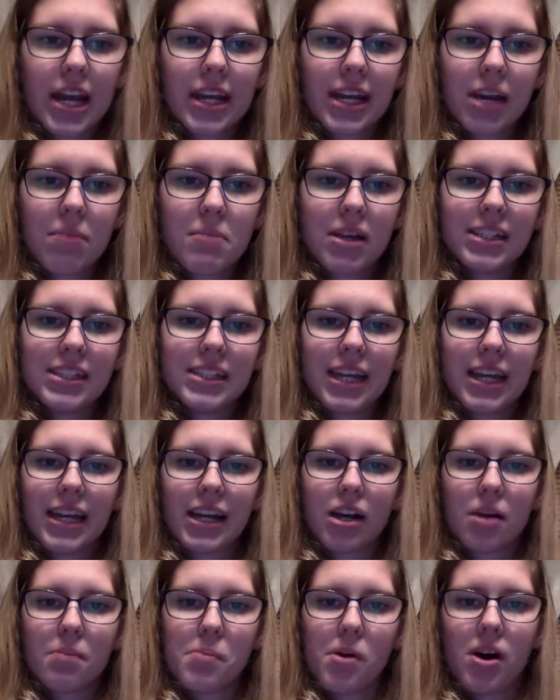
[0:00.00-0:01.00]
and
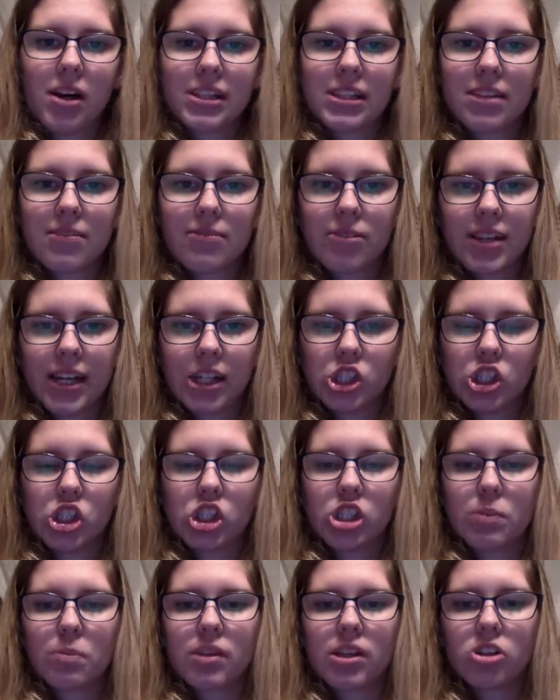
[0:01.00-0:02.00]
maintaining a positive
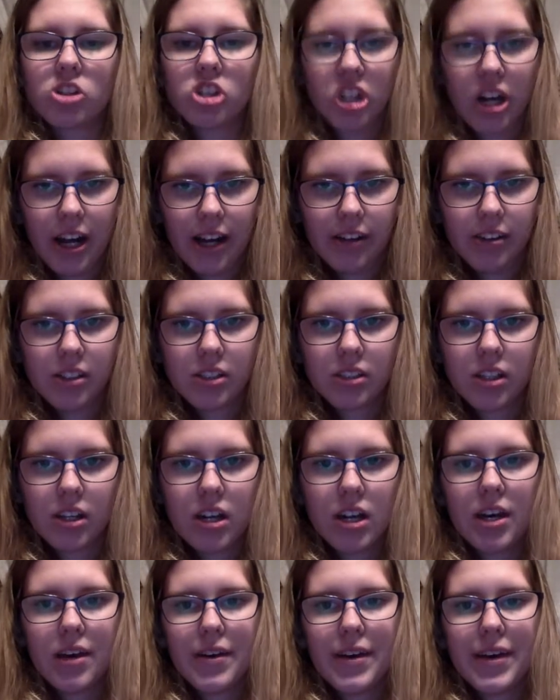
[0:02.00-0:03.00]
relationship with your child,
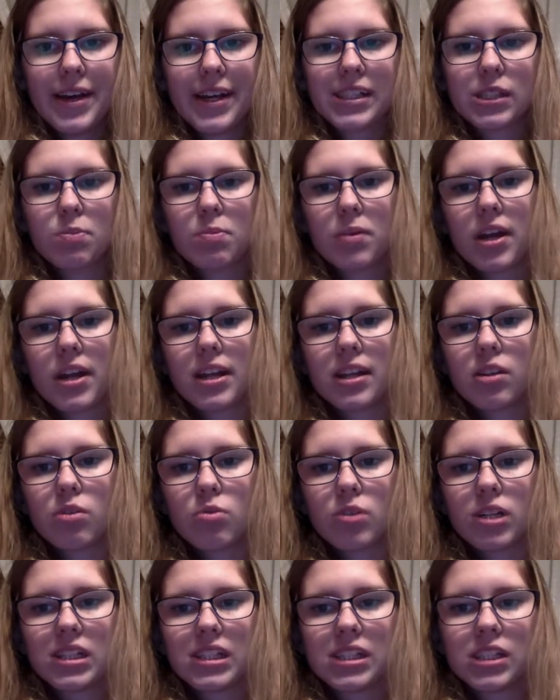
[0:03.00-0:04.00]
explaining the
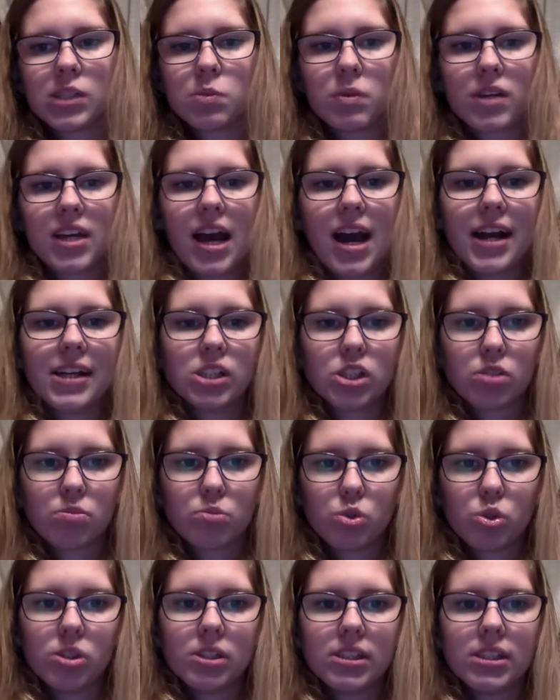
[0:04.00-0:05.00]
reasons behind your
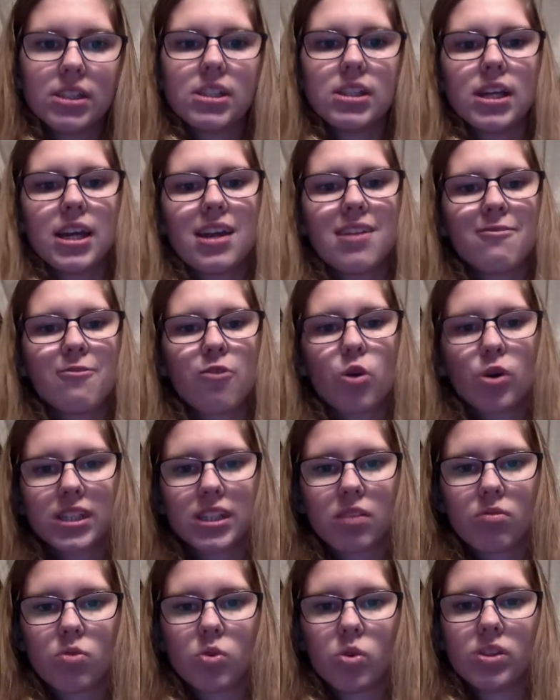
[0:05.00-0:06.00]
rules,
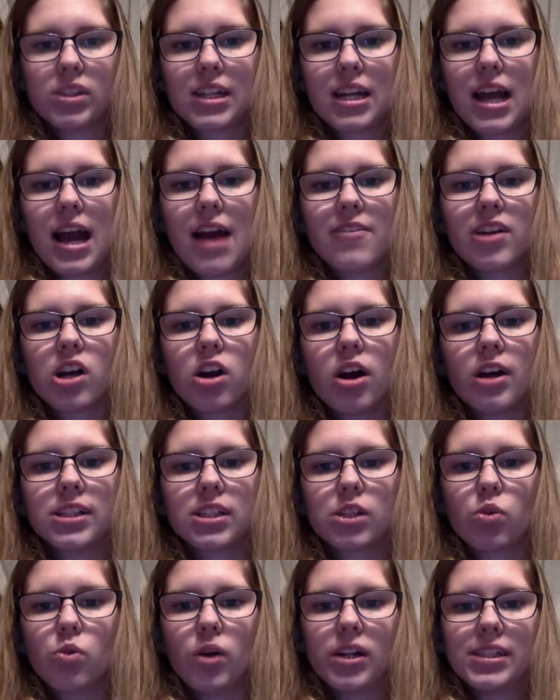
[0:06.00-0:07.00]
enforcing rules and having
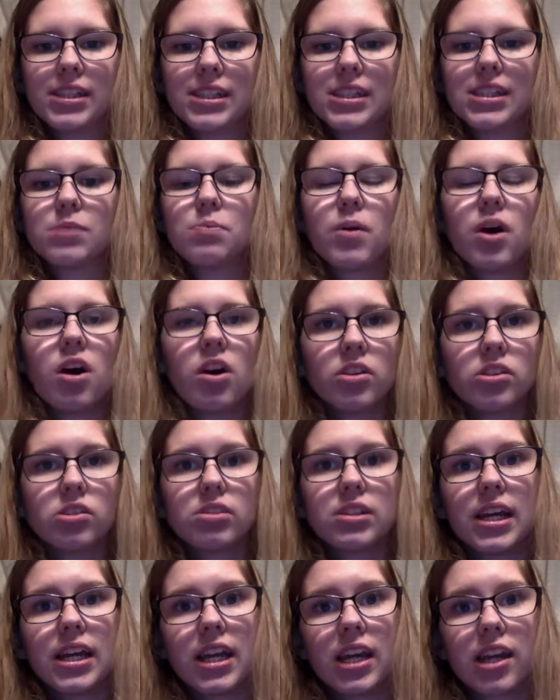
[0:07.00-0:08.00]
consequences, but also
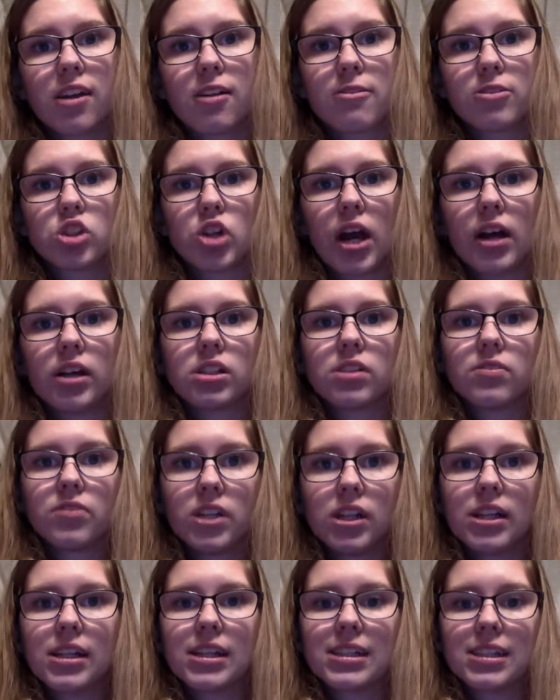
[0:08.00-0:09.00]
taking your child's
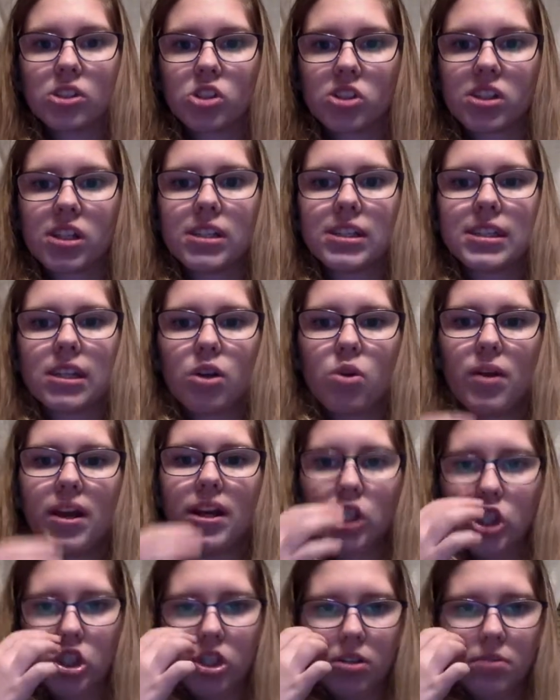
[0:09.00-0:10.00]
feelings into
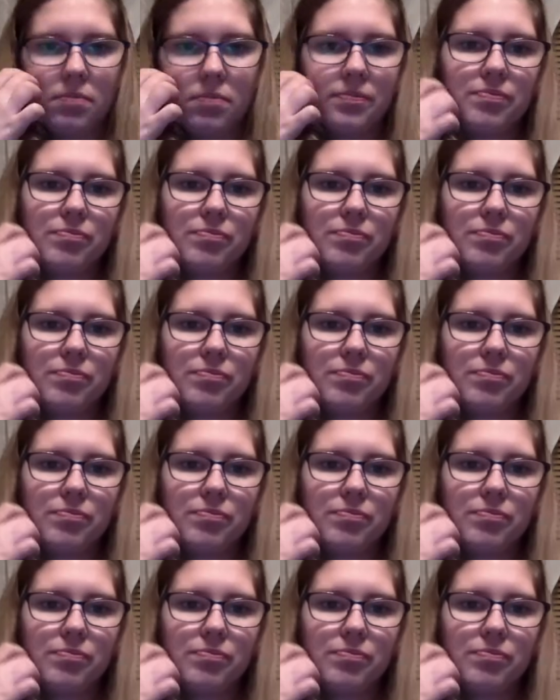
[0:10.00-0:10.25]
consideration.